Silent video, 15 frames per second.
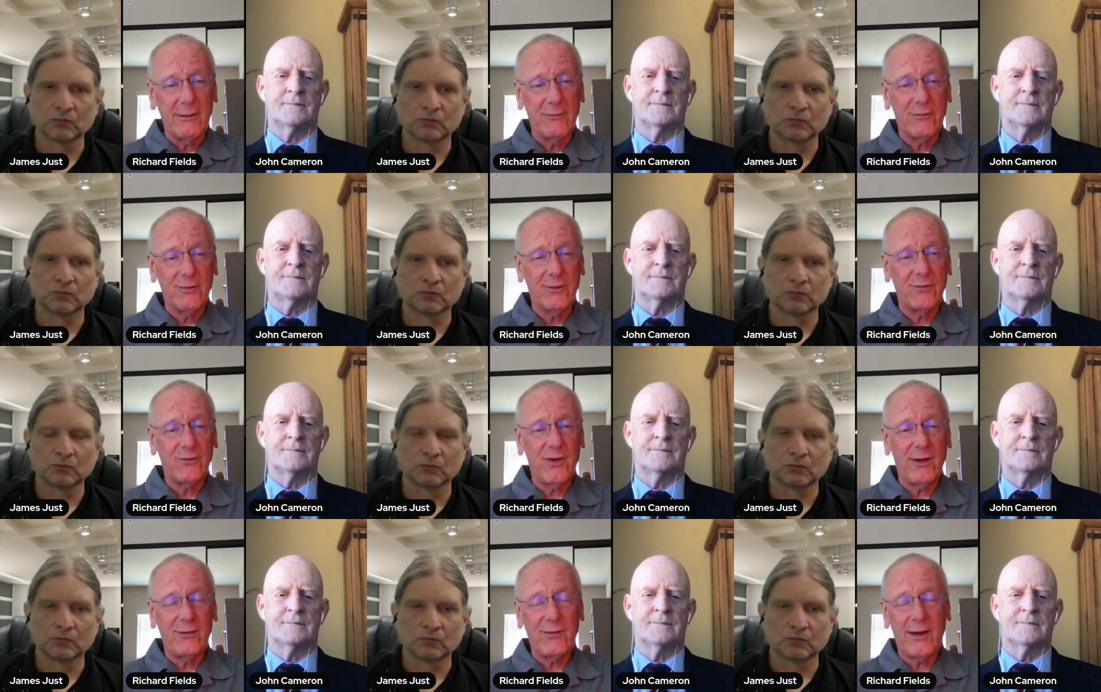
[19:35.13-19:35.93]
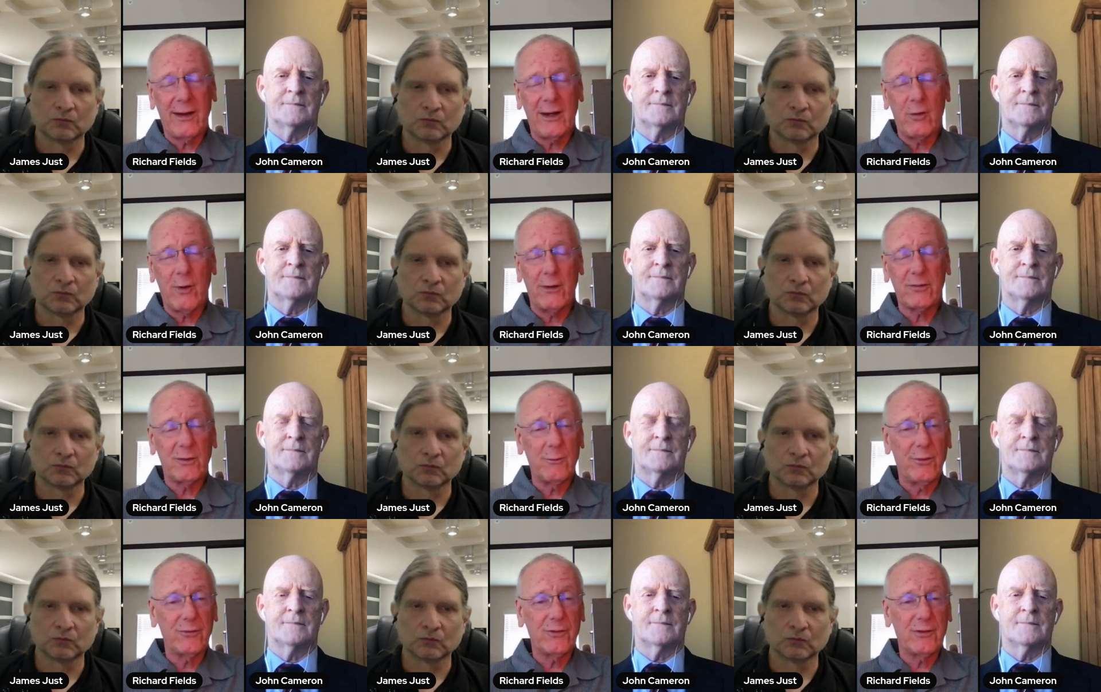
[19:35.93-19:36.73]
Speaker 1: citing
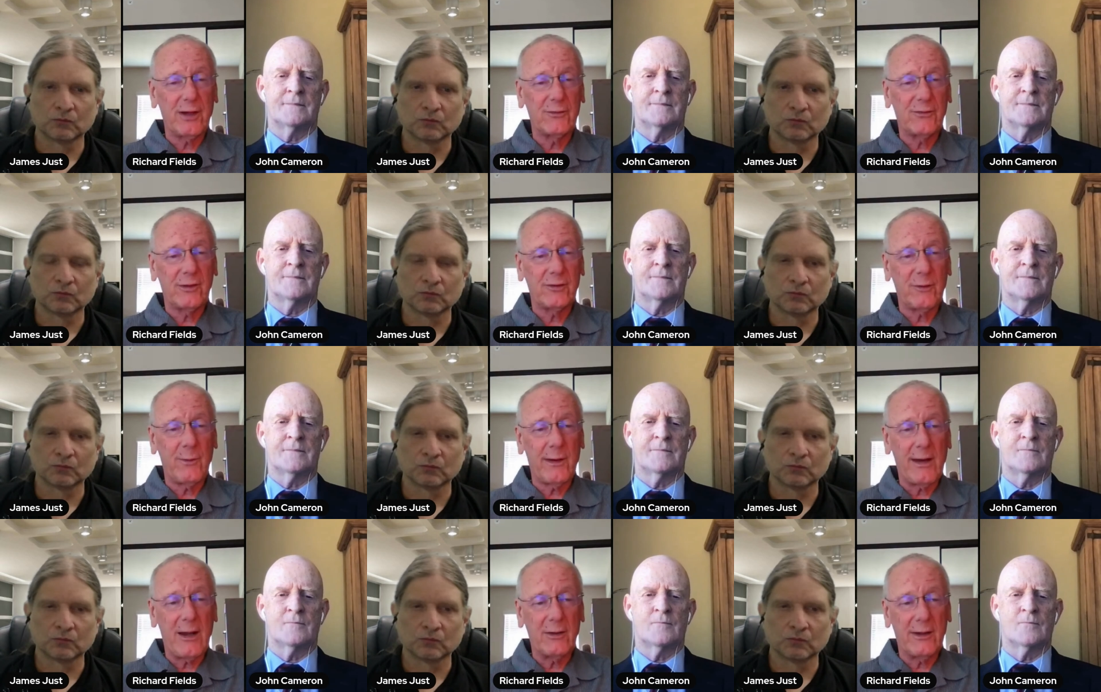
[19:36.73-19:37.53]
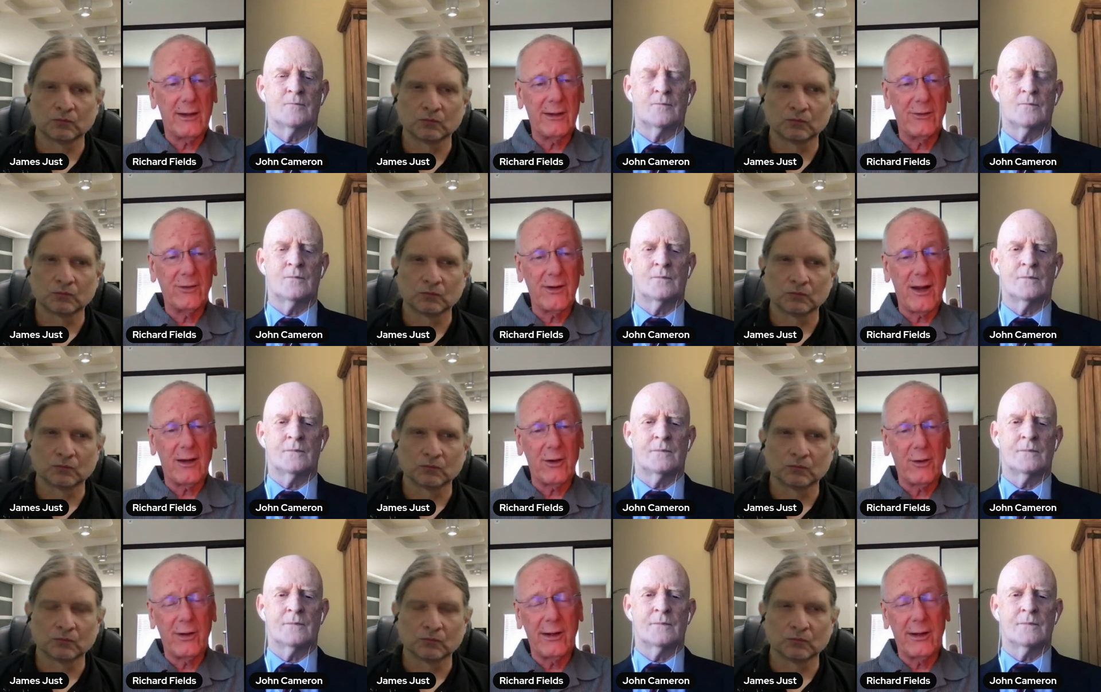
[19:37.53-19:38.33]
questionable statistics about how kids are
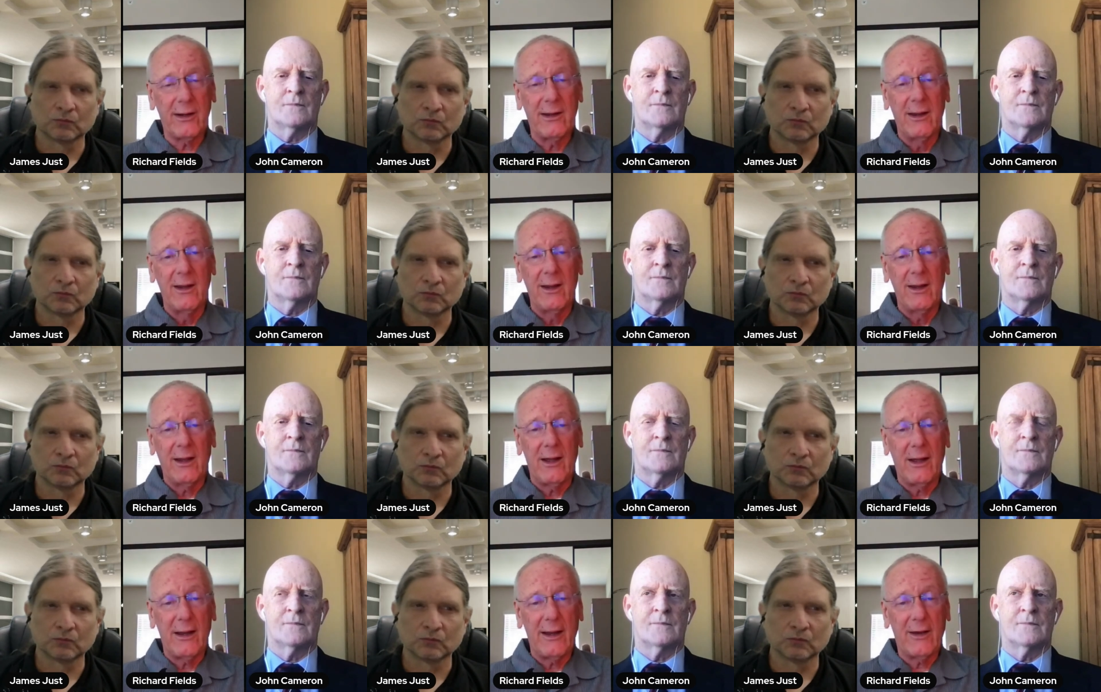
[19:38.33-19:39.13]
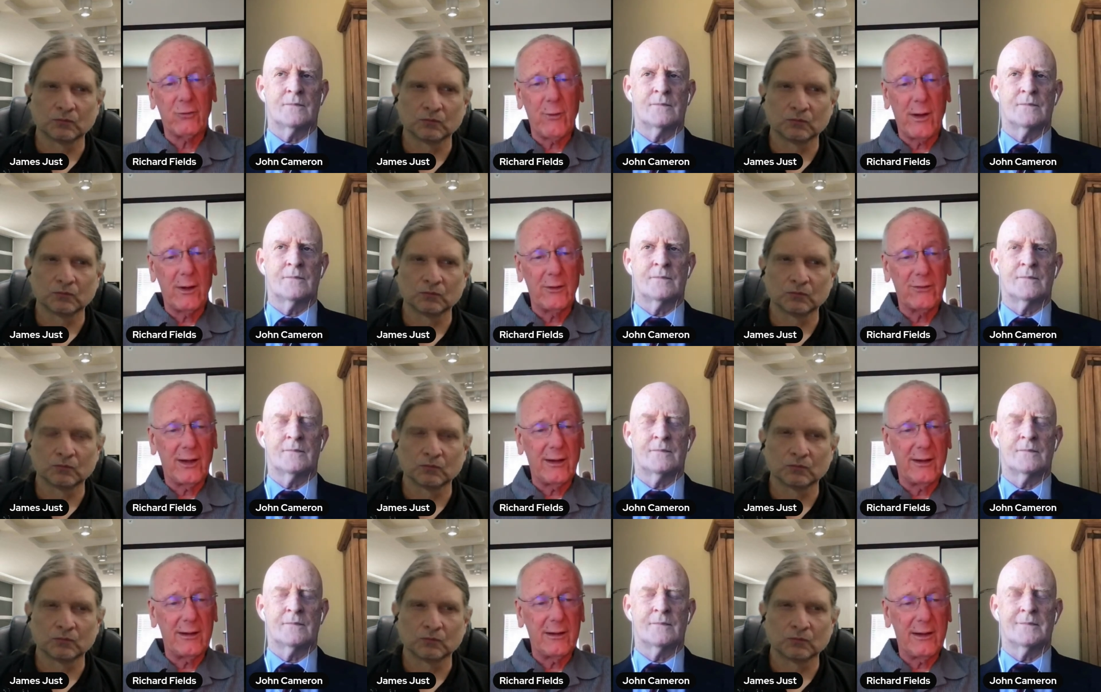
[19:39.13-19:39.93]
not learning uh, as well as
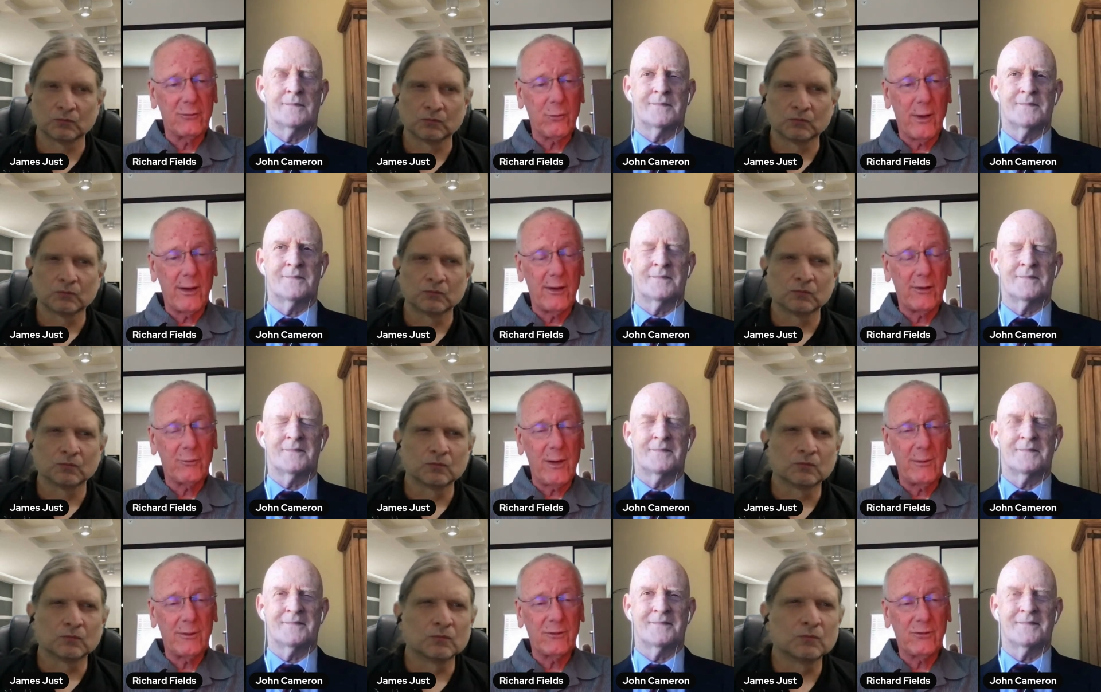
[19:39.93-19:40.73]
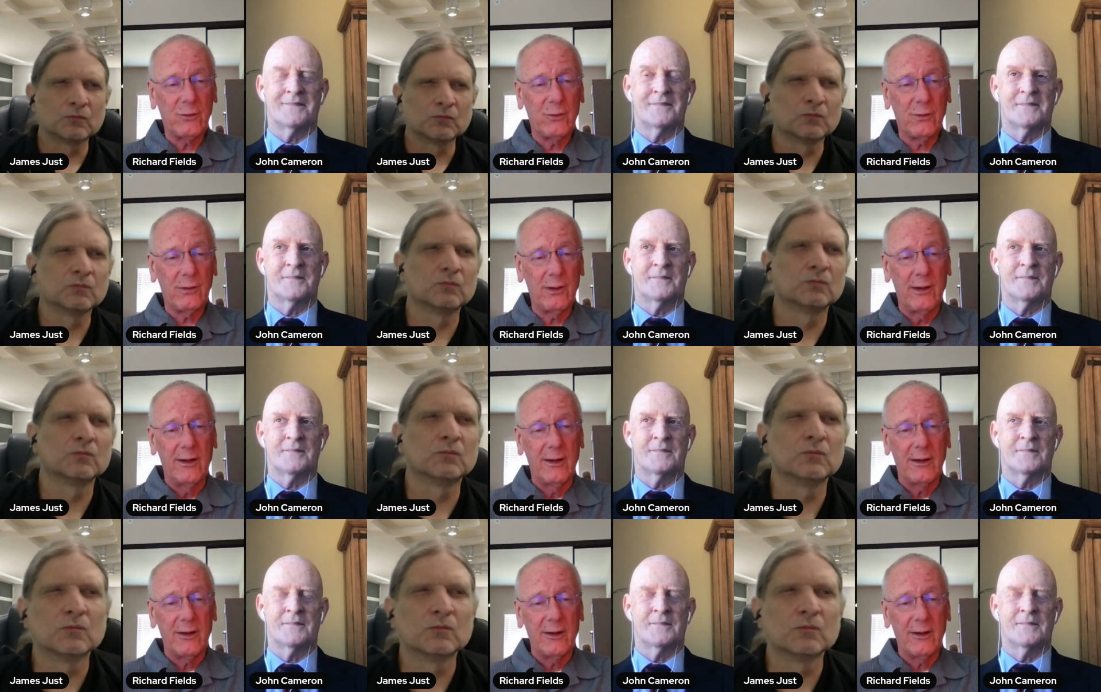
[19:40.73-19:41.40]
they, as well as public school,